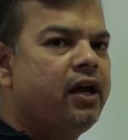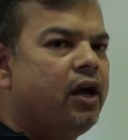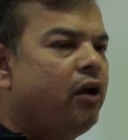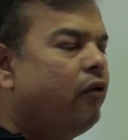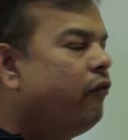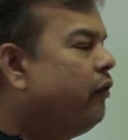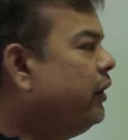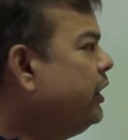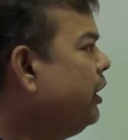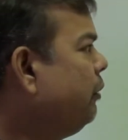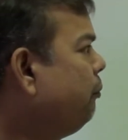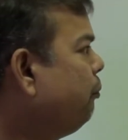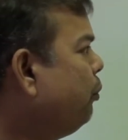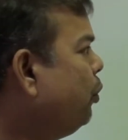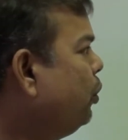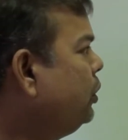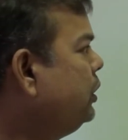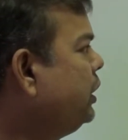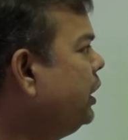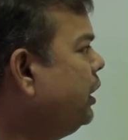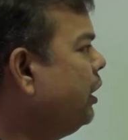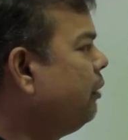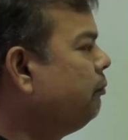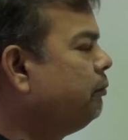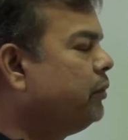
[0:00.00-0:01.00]
whether both
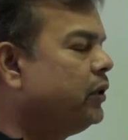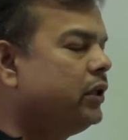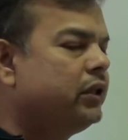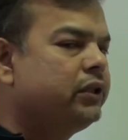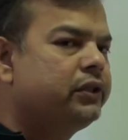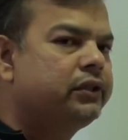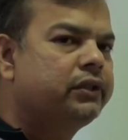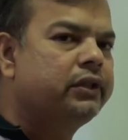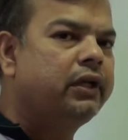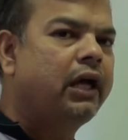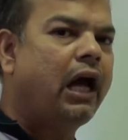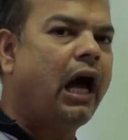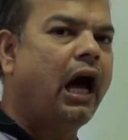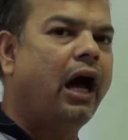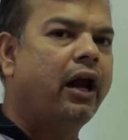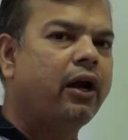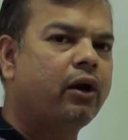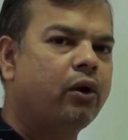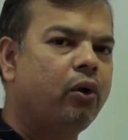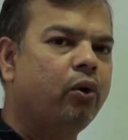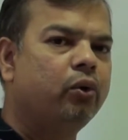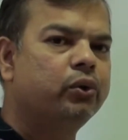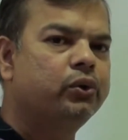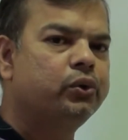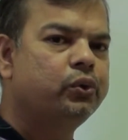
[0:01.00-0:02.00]
the numbers are
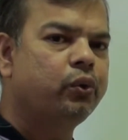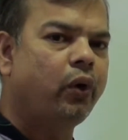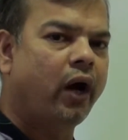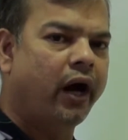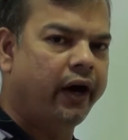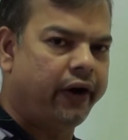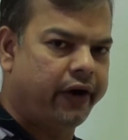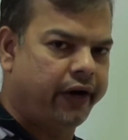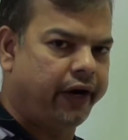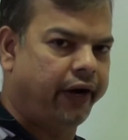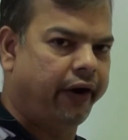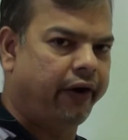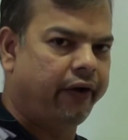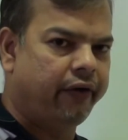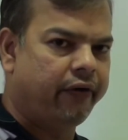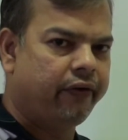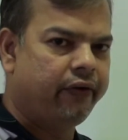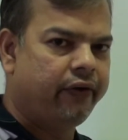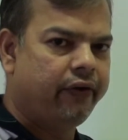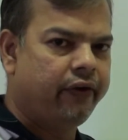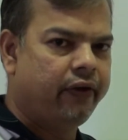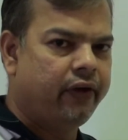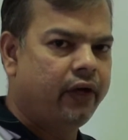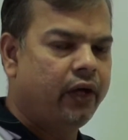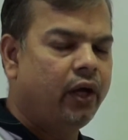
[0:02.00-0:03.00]
close to 100.
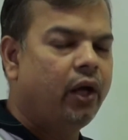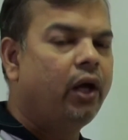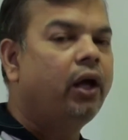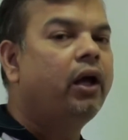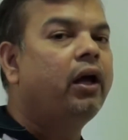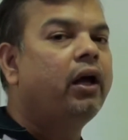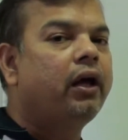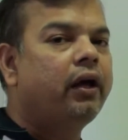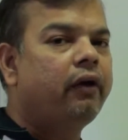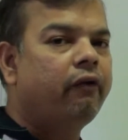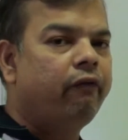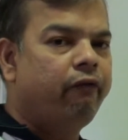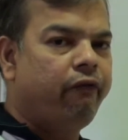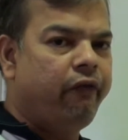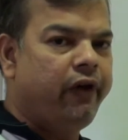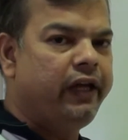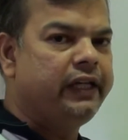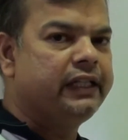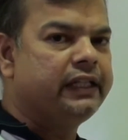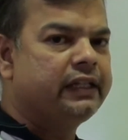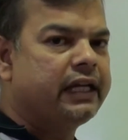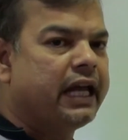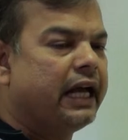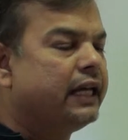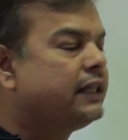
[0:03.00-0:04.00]
We
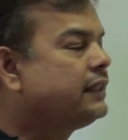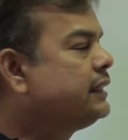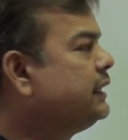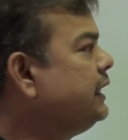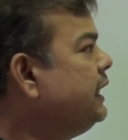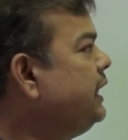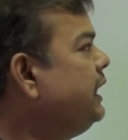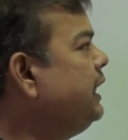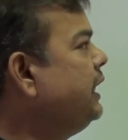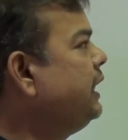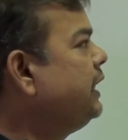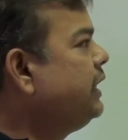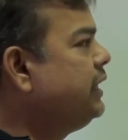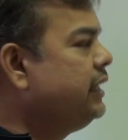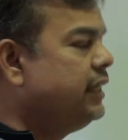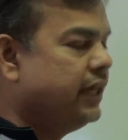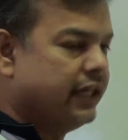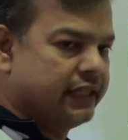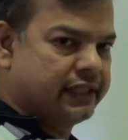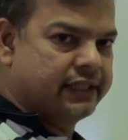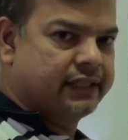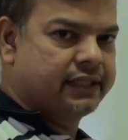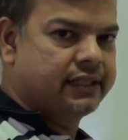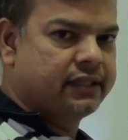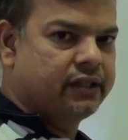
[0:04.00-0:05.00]
can see
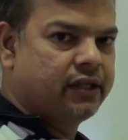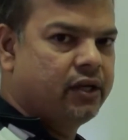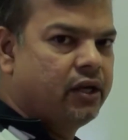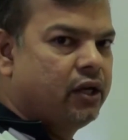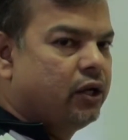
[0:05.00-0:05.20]
yes.